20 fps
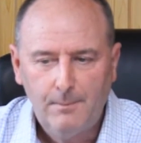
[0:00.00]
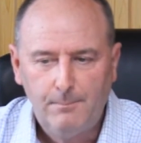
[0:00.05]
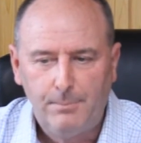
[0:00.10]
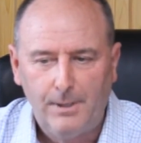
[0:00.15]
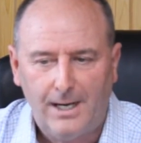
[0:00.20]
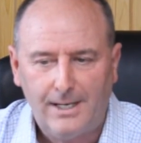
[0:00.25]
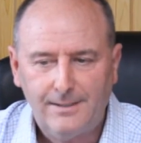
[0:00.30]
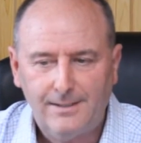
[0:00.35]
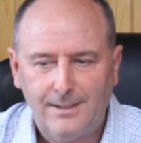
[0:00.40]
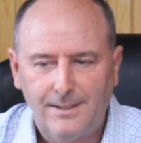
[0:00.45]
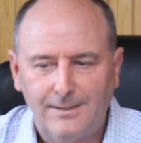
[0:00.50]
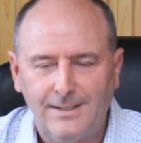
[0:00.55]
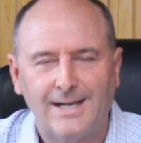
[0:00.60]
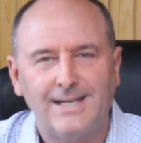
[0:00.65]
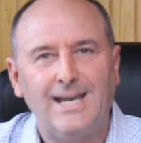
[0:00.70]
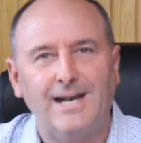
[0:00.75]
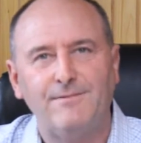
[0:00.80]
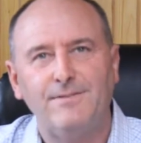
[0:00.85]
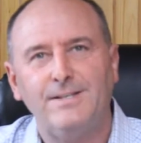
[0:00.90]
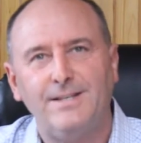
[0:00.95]
But
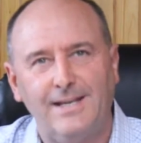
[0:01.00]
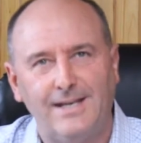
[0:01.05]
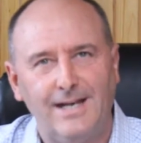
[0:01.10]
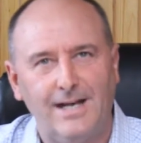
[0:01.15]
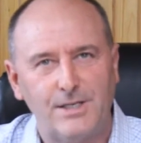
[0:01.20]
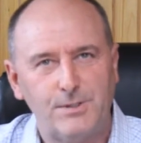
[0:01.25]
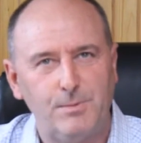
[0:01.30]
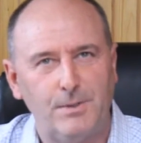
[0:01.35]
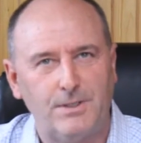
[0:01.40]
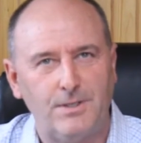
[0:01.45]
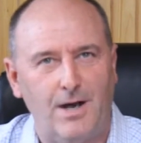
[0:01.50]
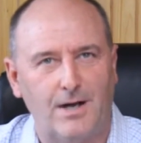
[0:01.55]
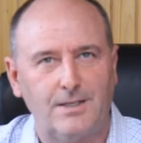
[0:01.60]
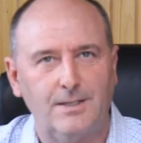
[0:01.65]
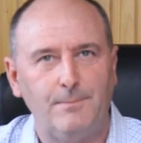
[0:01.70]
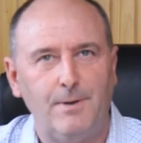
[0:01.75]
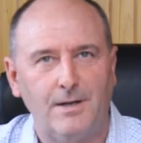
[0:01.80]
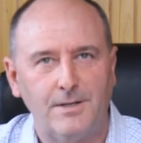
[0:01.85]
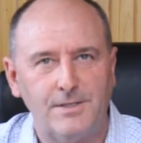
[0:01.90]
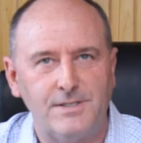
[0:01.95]
like everything else, we talked
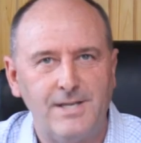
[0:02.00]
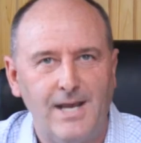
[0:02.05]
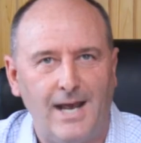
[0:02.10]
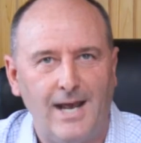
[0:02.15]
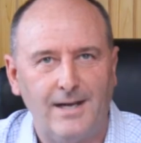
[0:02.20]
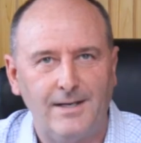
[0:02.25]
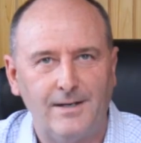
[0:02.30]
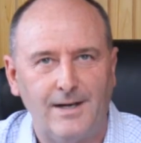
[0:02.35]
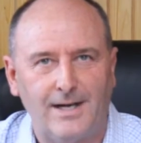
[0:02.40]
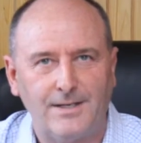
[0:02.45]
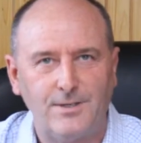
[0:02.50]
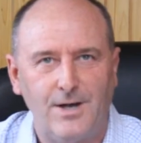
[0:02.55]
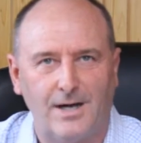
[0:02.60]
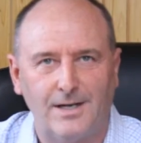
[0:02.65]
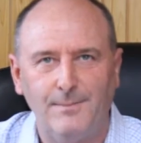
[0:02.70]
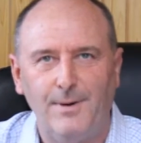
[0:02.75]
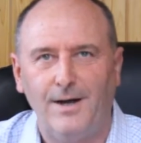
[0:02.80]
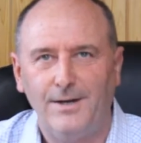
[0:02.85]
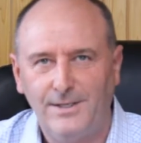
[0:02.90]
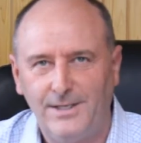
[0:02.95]
about Zen and I talk
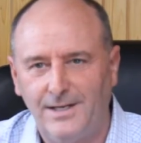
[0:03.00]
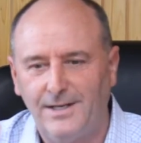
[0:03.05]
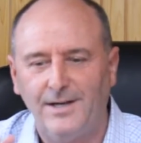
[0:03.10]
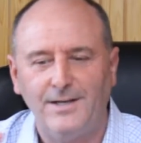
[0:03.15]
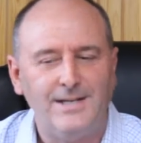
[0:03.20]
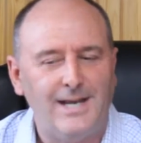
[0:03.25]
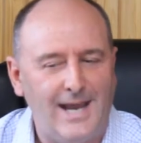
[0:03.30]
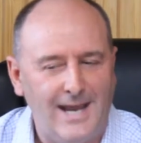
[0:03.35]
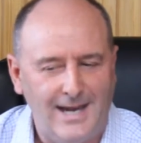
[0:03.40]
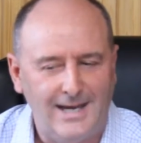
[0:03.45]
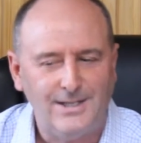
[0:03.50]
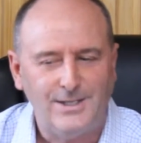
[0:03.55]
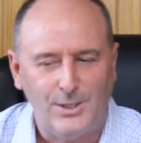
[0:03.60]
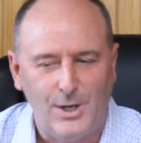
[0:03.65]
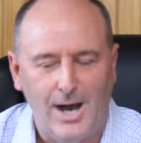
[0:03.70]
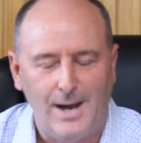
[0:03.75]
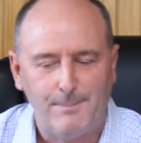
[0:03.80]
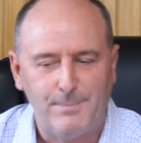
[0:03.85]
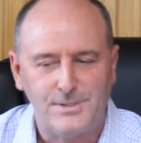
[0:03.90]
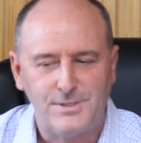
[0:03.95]
about yin and yang, the
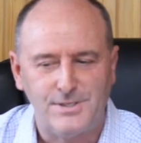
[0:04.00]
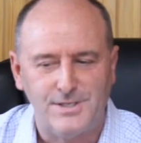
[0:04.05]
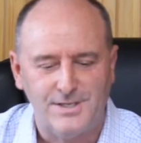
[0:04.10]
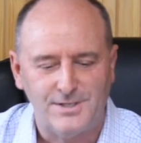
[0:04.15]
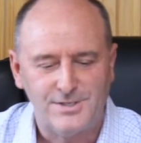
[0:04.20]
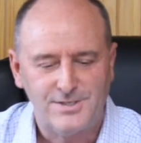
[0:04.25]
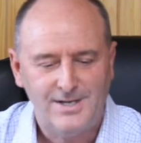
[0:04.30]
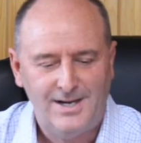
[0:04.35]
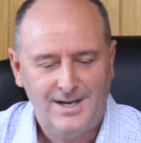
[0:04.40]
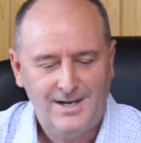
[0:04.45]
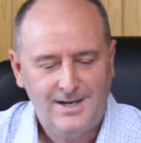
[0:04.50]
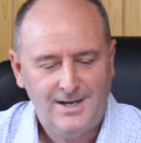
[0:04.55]
opposites.